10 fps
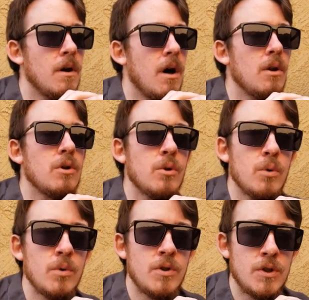
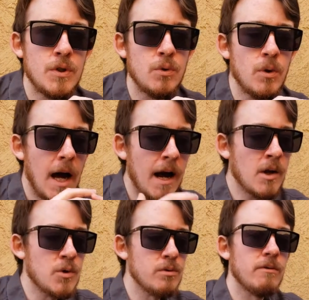allude to
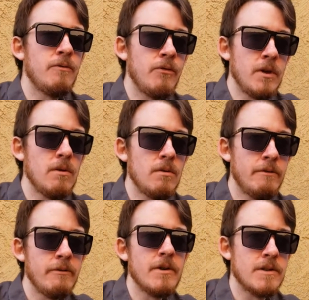actual field
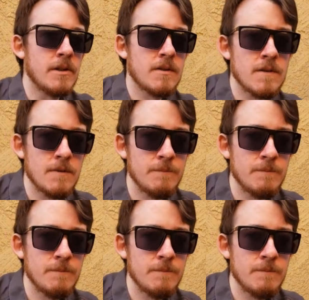physics.